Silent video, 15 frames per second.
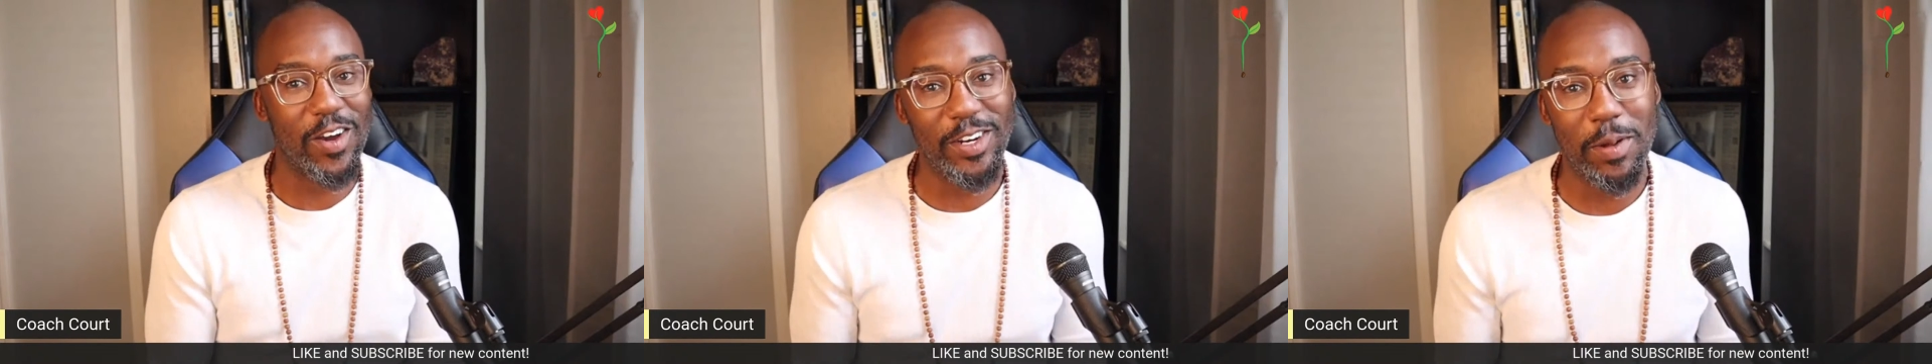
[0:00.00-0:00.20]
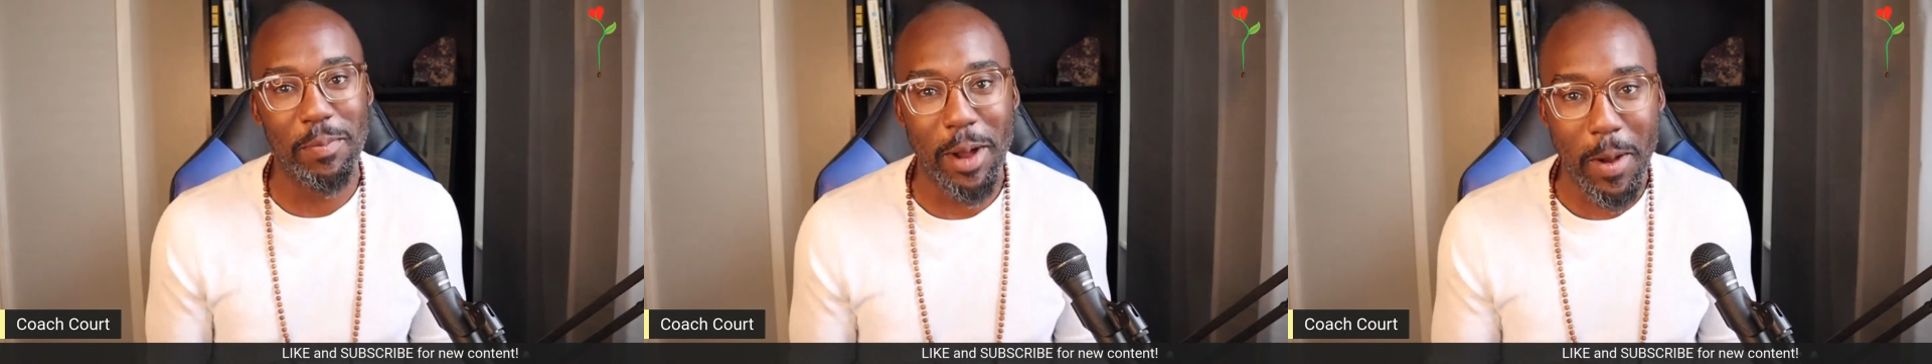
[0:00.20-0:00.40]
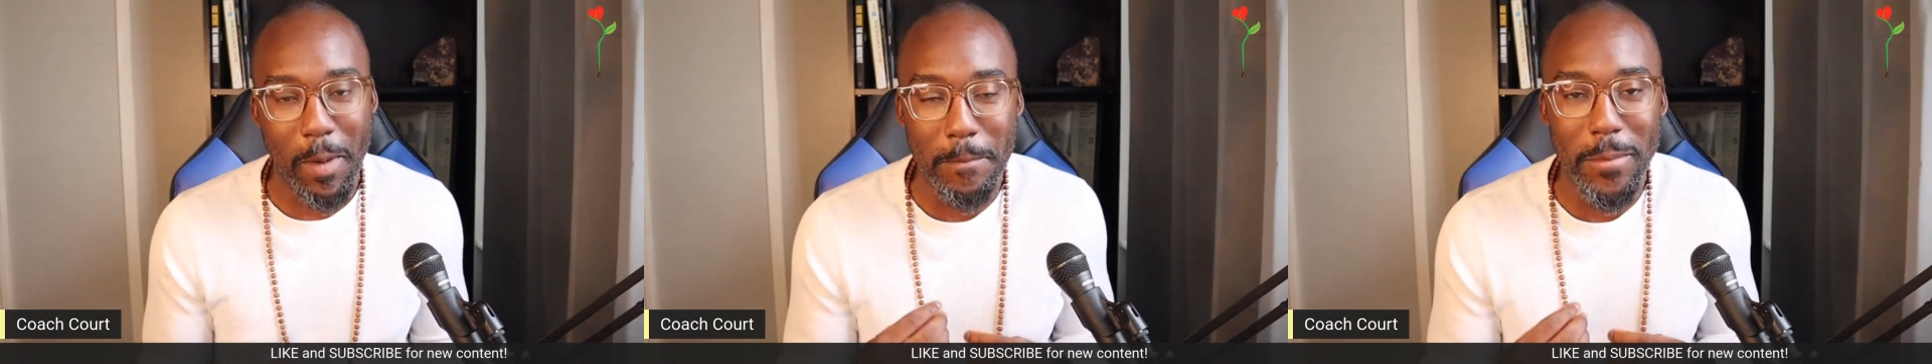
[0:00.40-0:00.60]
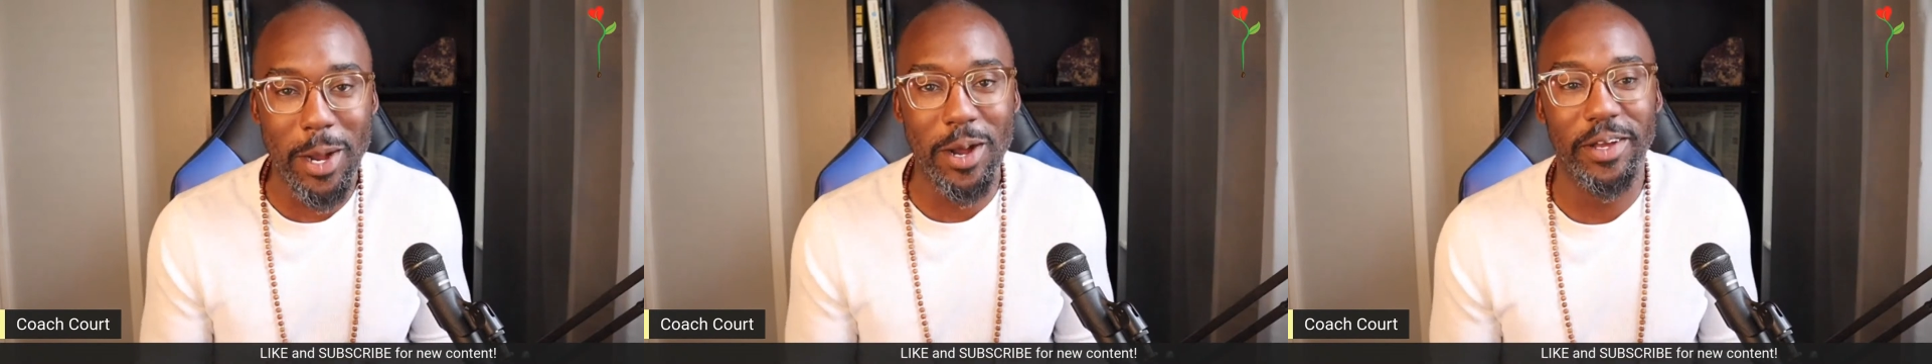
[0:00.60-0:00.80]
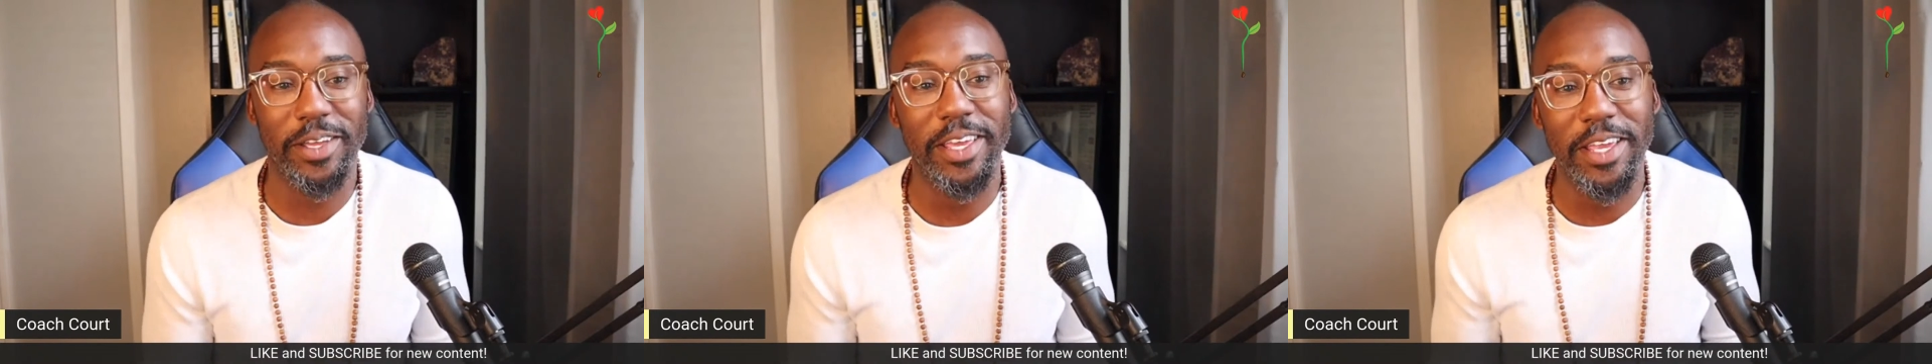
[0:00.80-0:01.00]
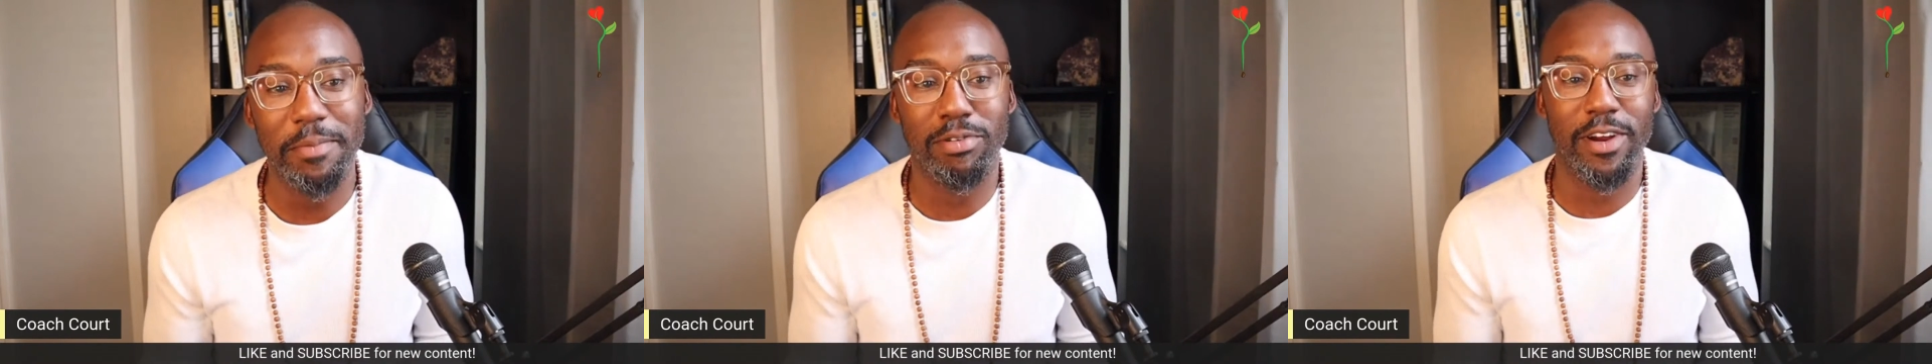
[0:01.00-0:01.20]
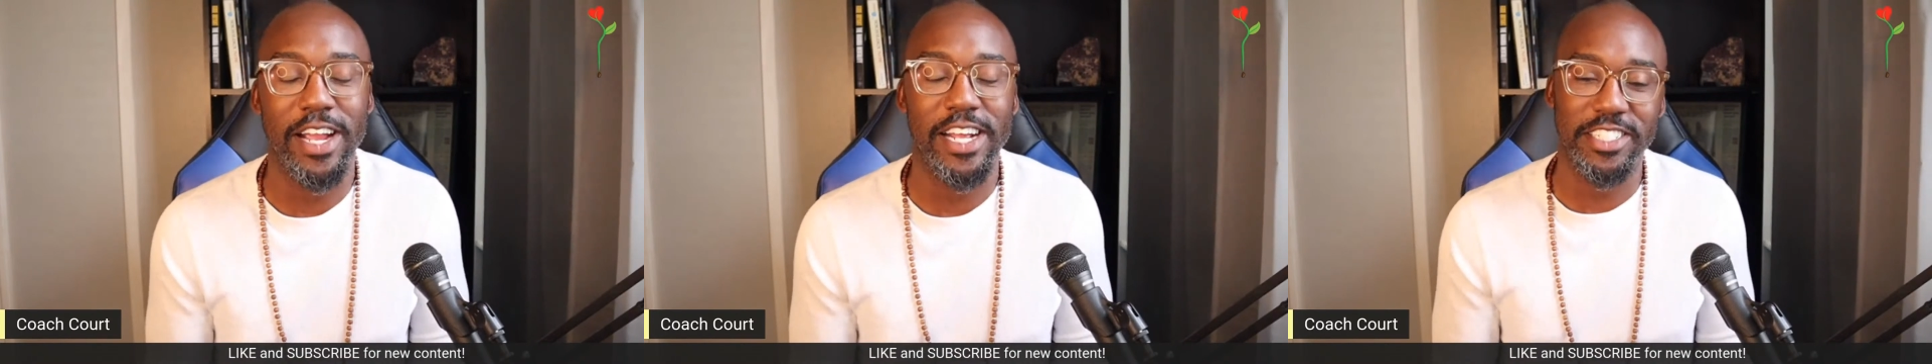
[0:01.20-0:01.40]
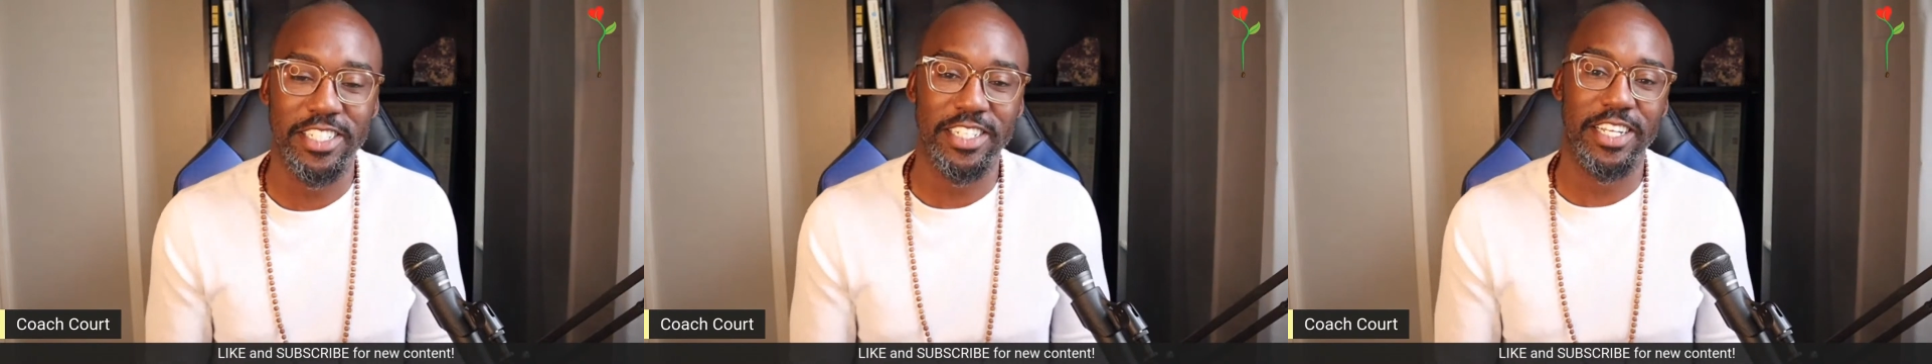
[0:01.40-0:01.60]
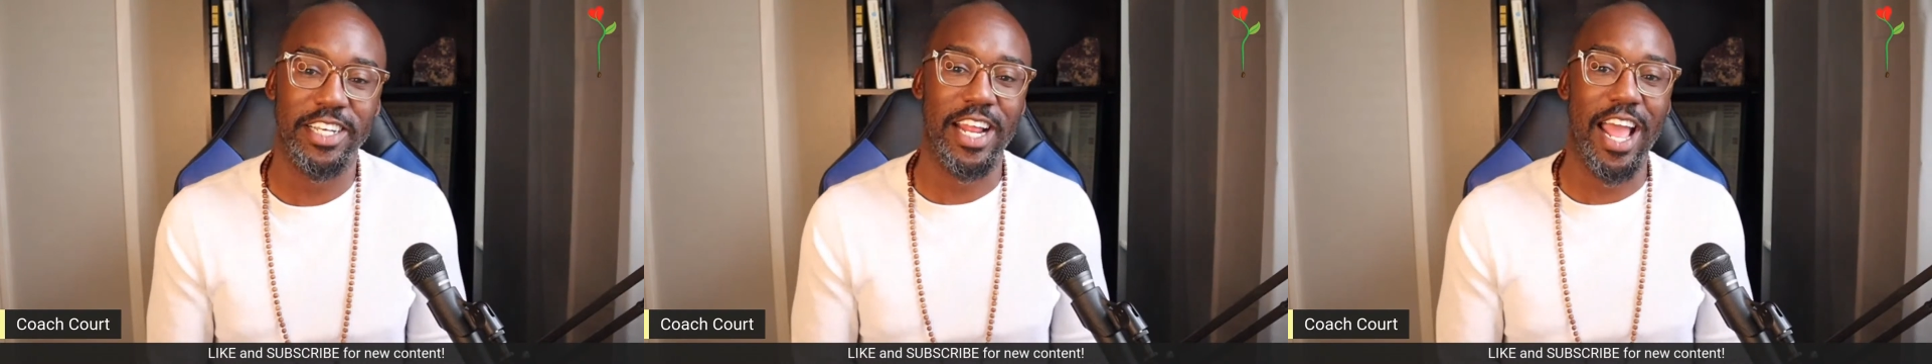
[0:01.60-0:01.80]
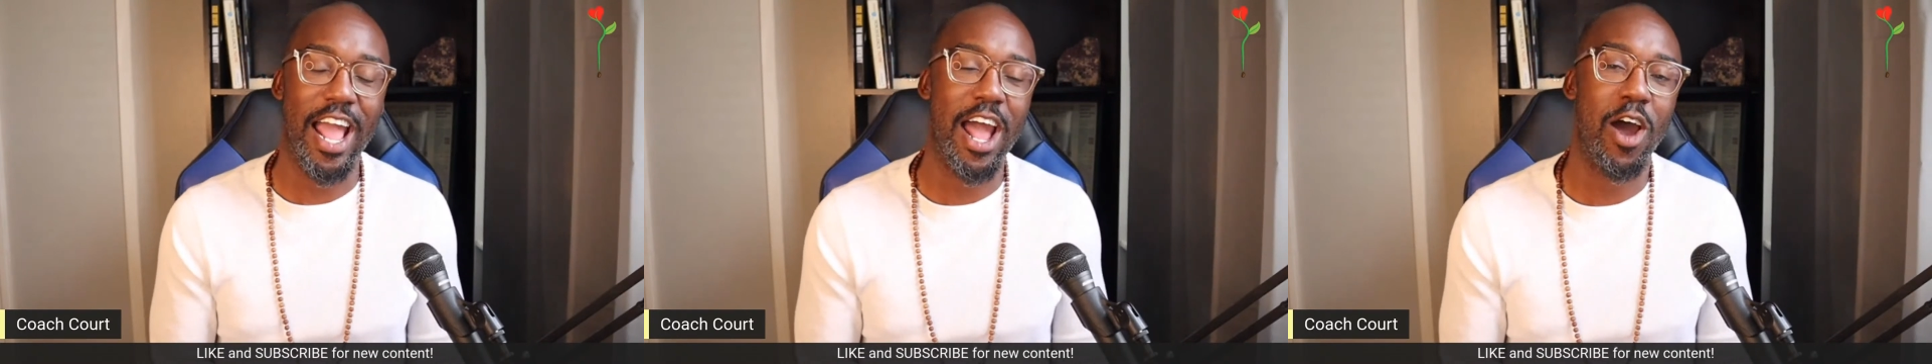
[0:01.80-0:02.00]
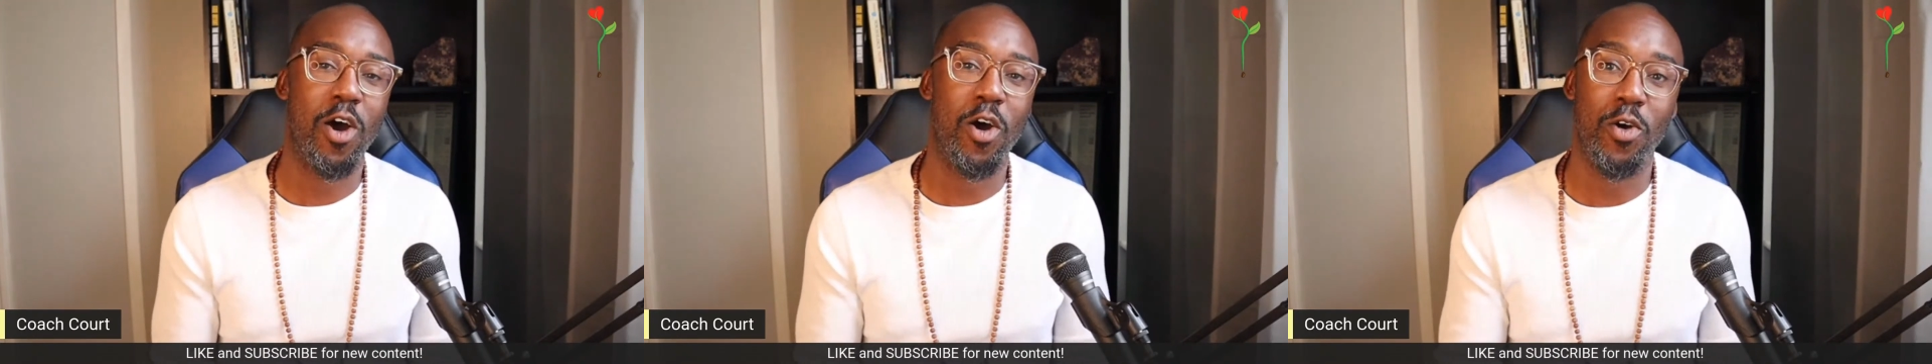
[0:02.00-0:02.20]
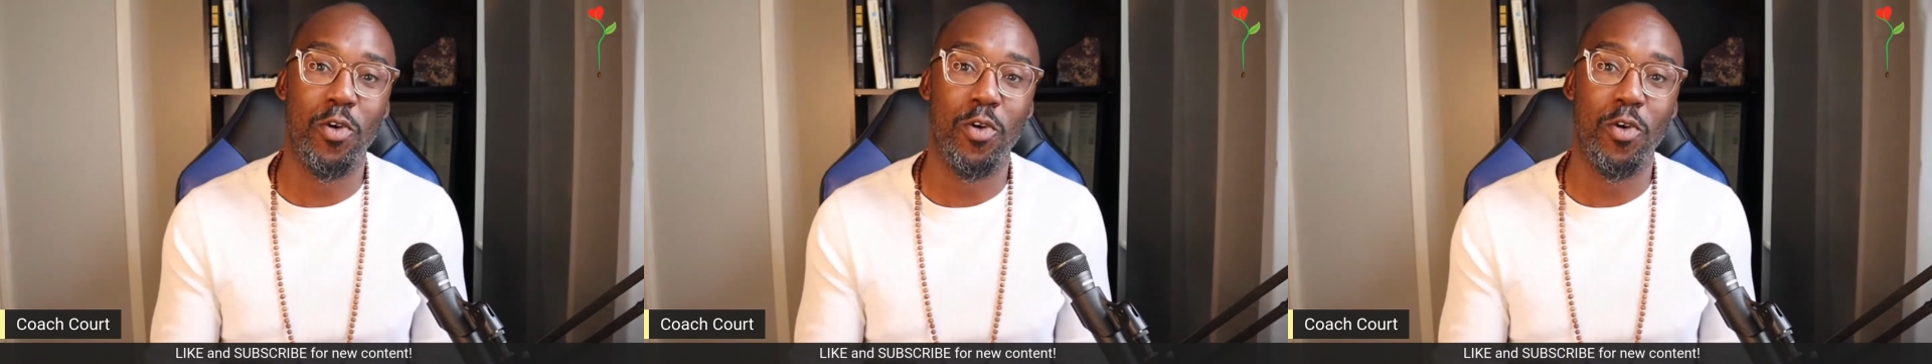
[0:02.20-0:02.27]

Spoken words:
about monkey branching and how